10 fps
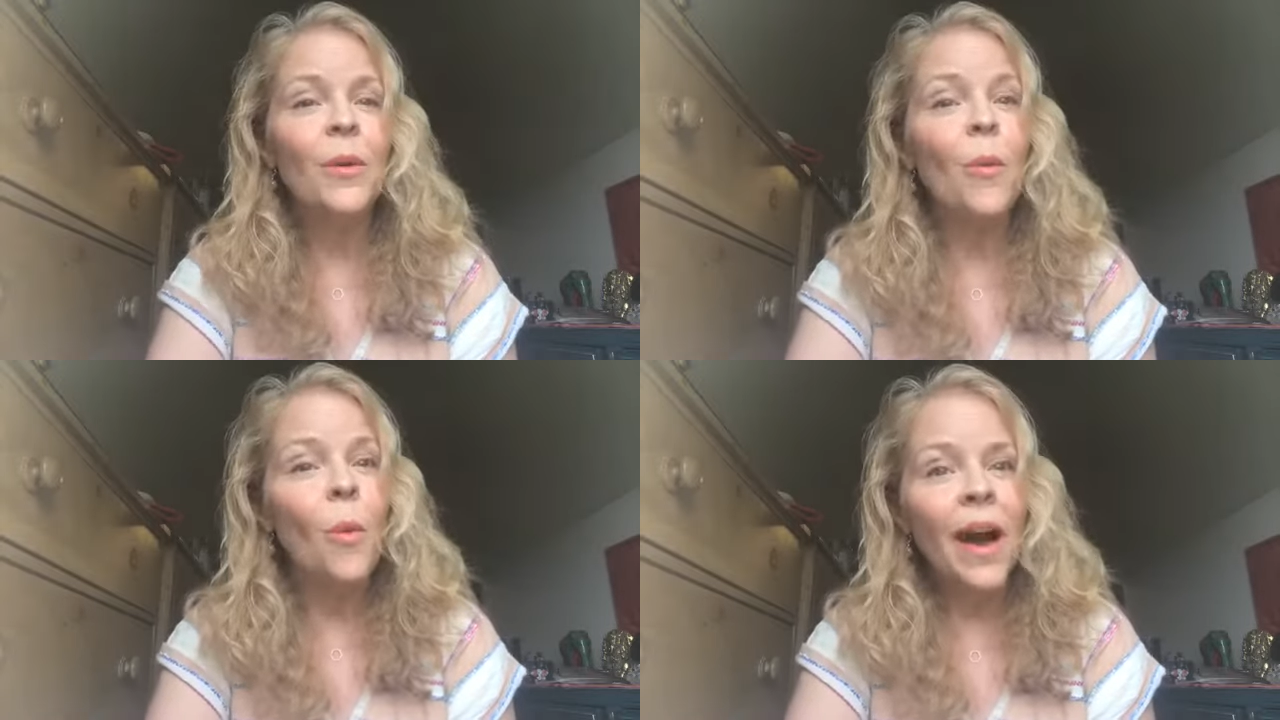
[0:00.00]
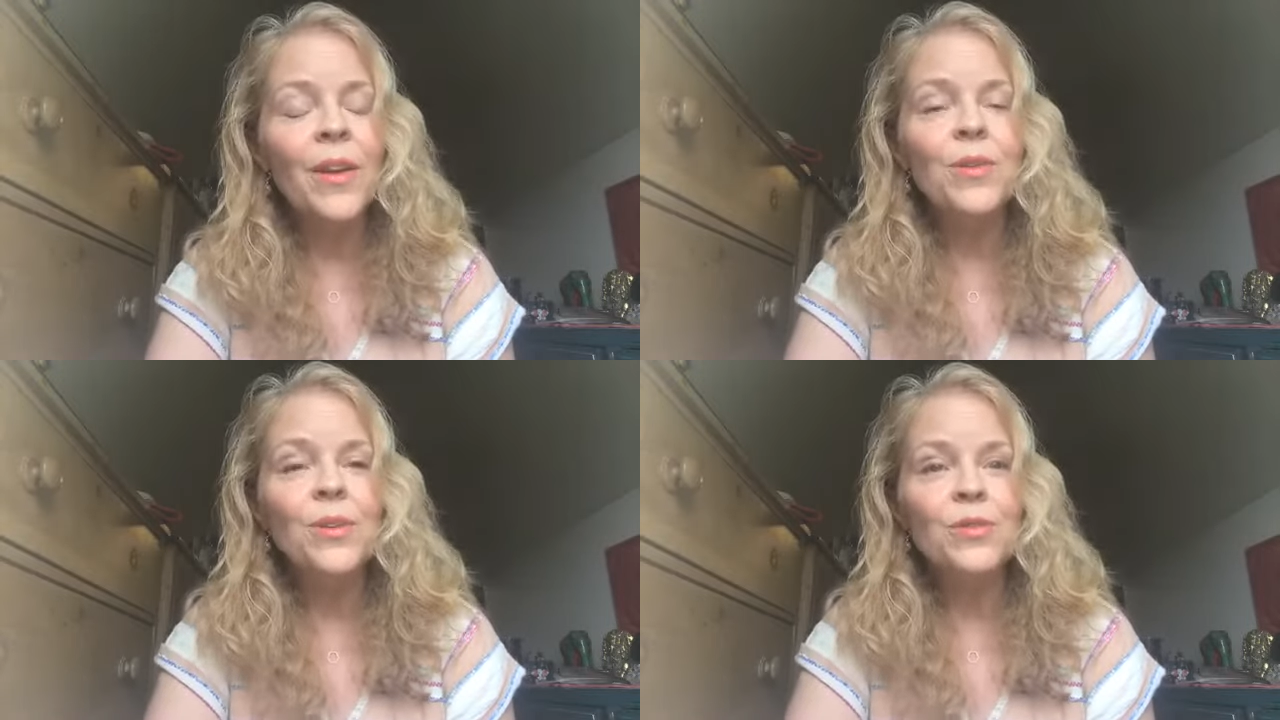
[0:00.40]
why
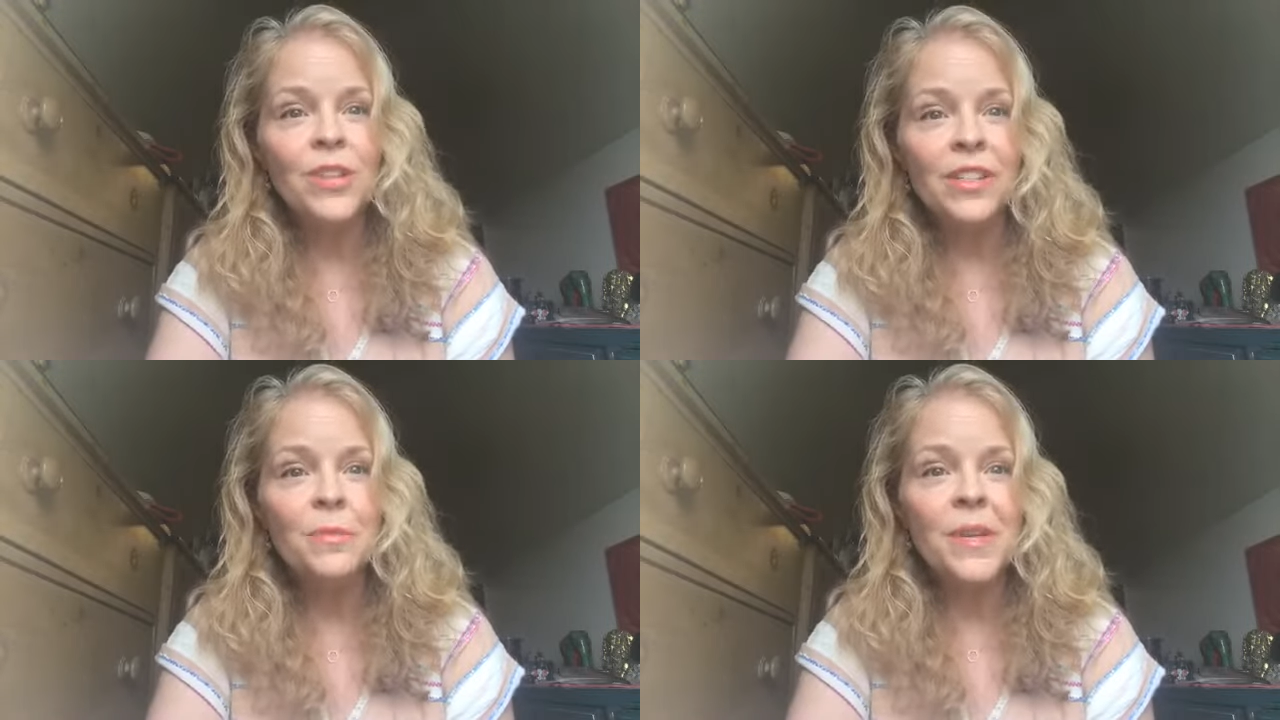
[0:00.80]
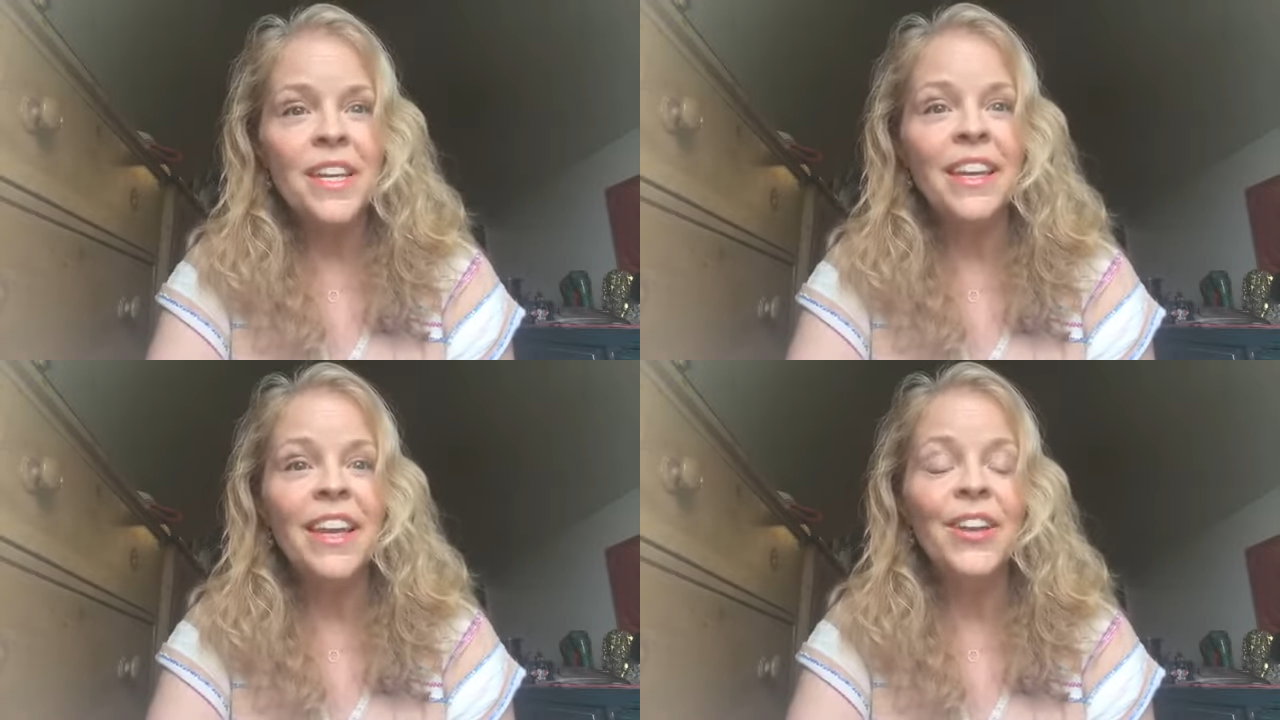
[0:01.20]
don't you just
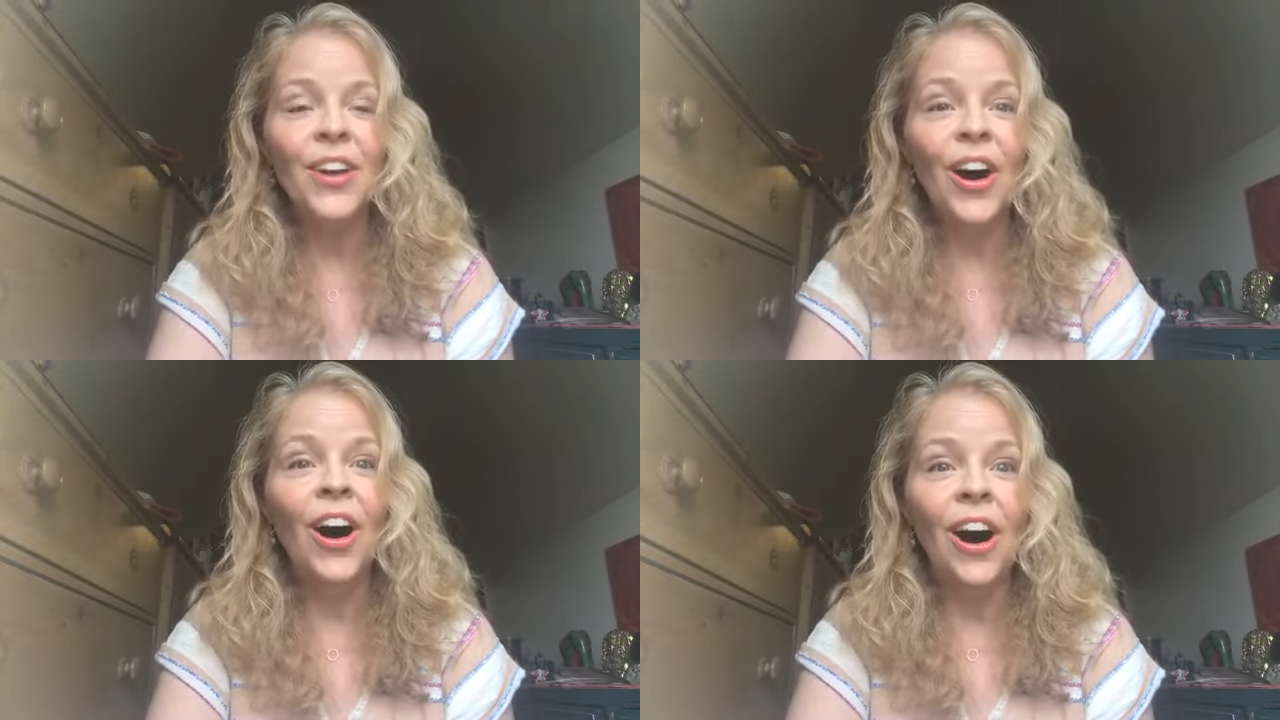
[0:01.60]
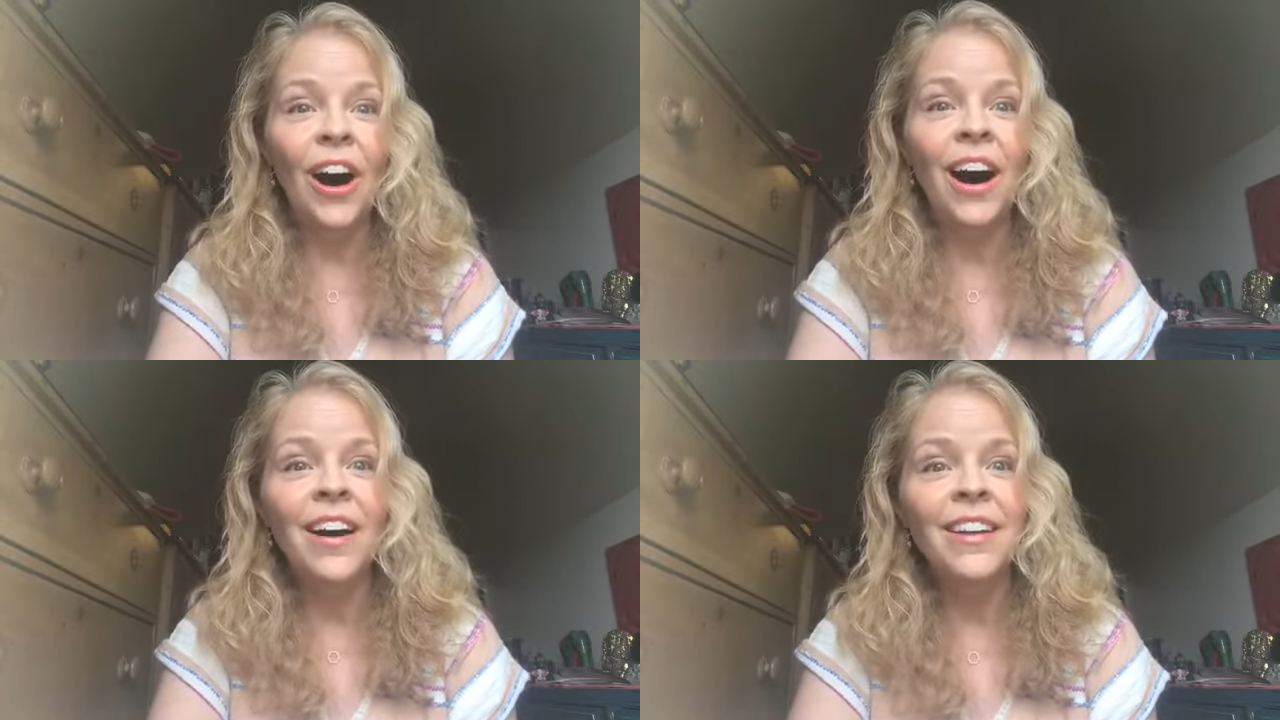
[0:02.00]
be in
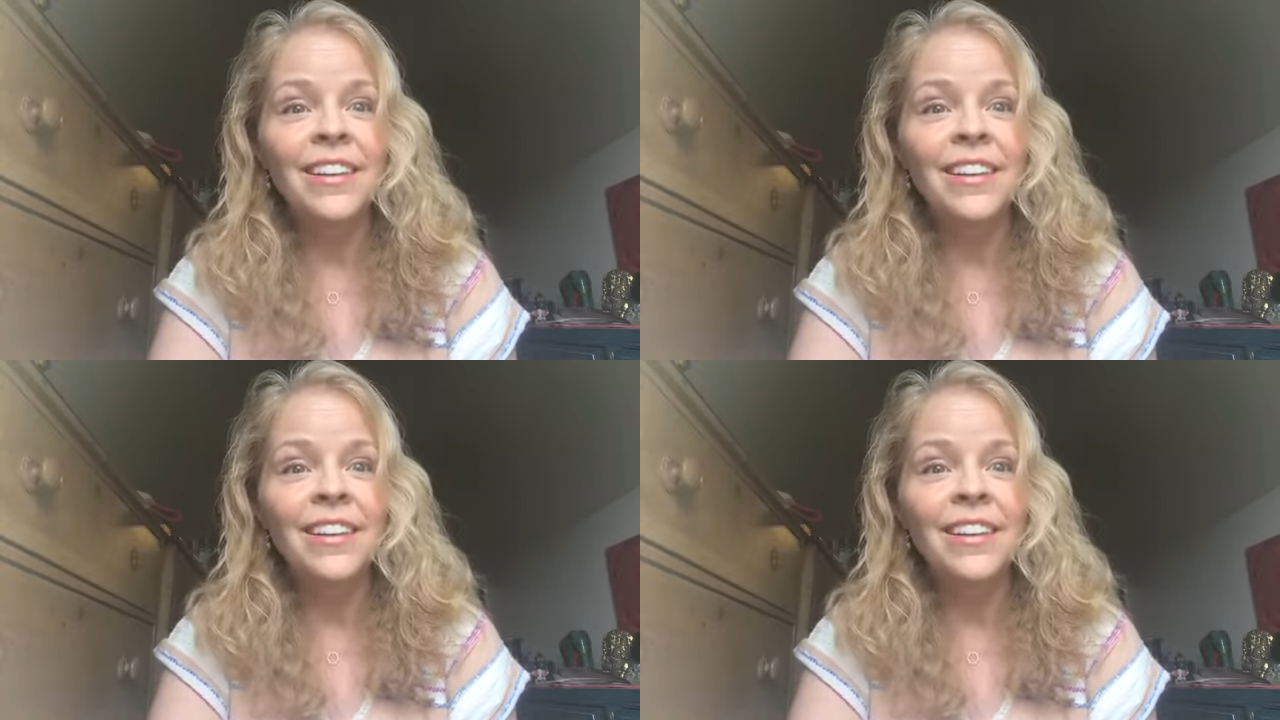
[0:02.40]
awe?